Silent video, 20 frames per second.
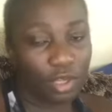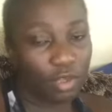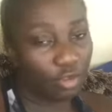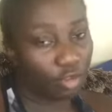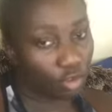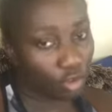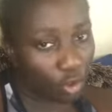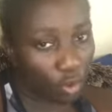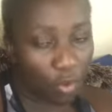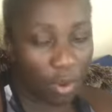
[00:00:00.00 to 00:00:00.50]

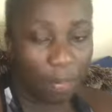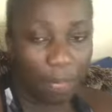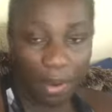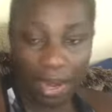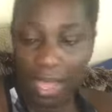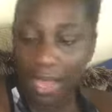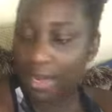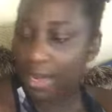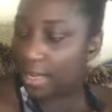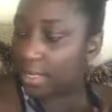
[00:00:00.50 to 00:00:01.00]
So we
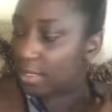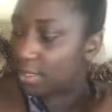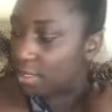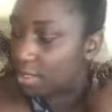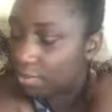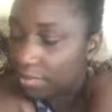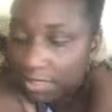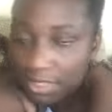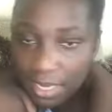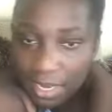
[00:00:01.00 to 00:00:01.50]
plan in
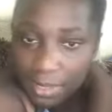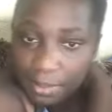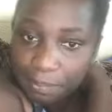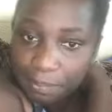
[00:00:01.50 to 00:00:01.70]
some time.